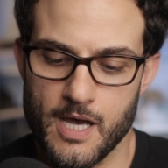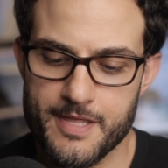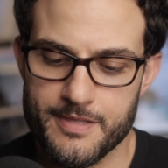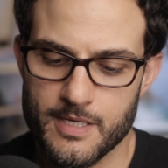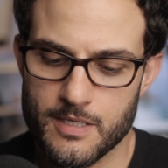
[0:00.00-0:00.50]

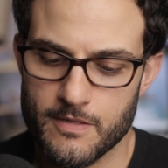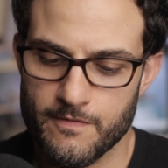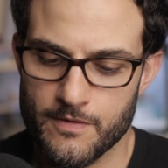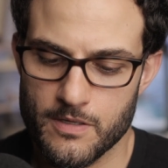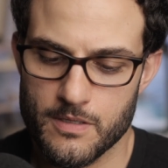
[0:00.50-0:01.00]
I think
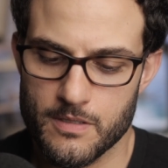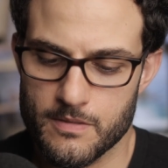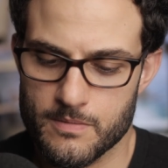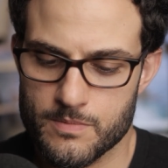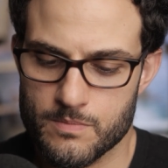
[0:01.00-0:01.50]

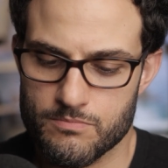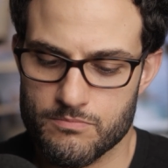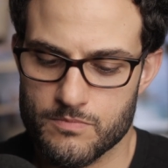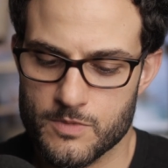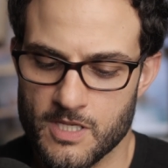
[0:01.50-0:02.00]
for
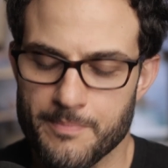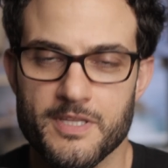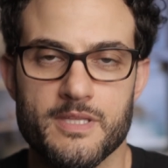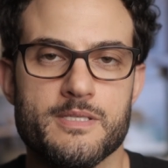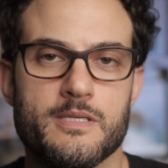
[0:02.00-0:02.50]

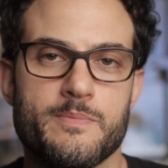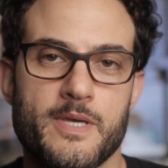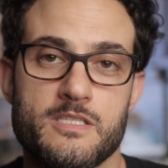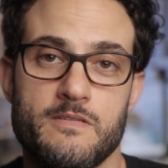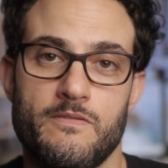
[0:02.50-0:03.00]
something this
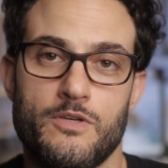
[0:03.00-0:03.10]
expensive,